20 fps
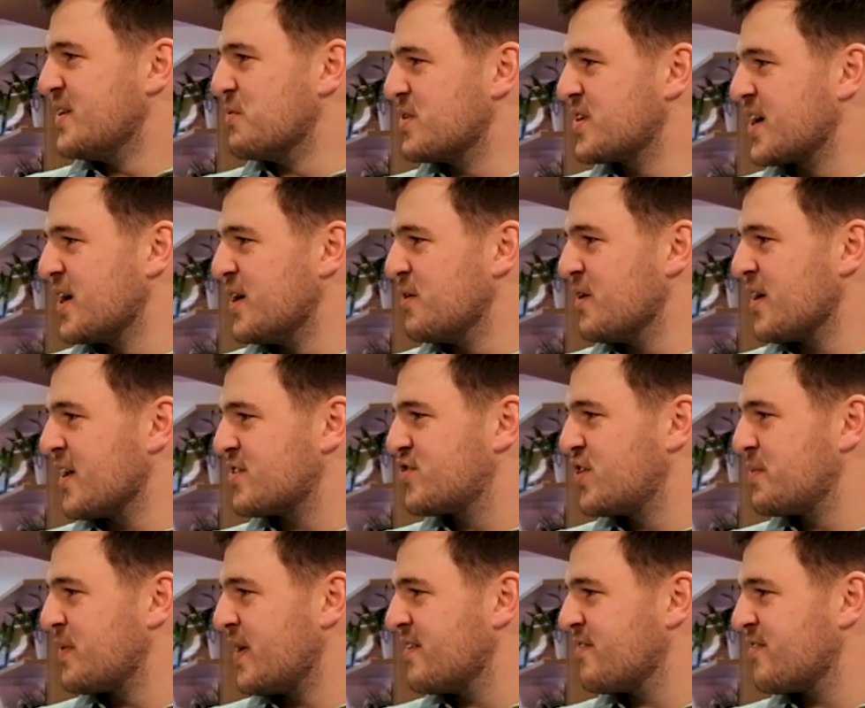would go on a
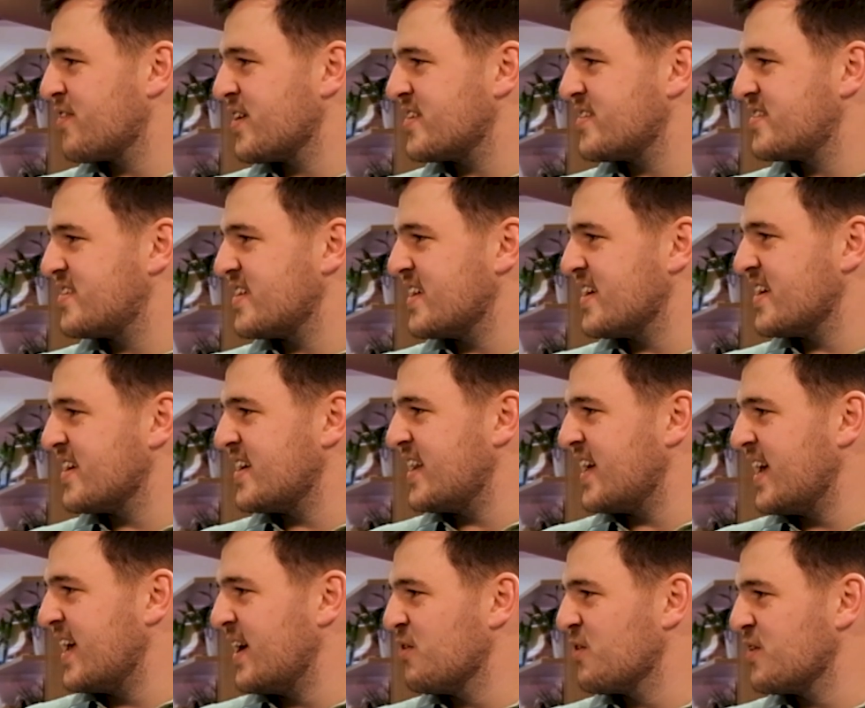Triple Everest in
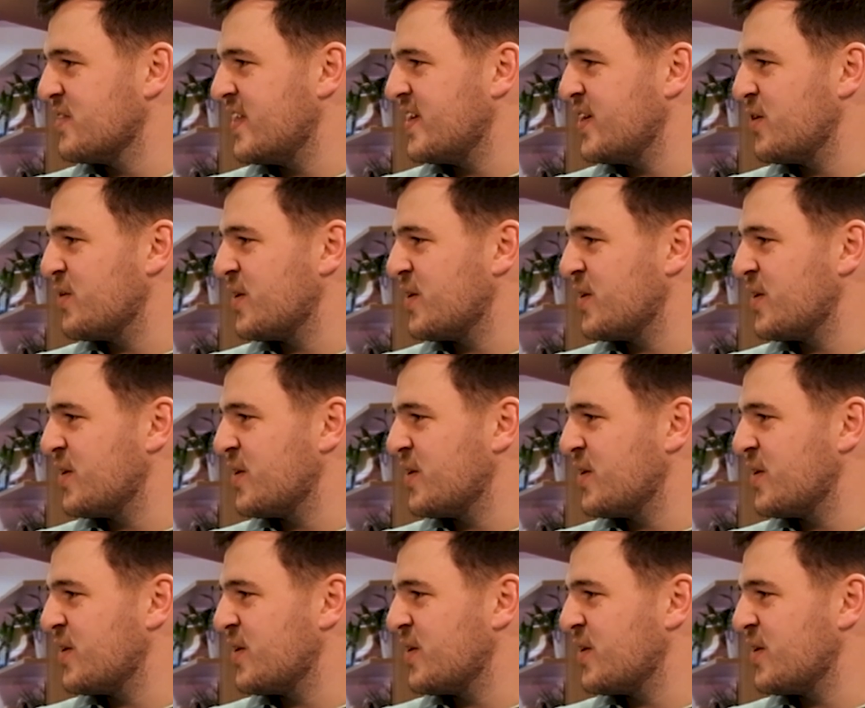a hill in the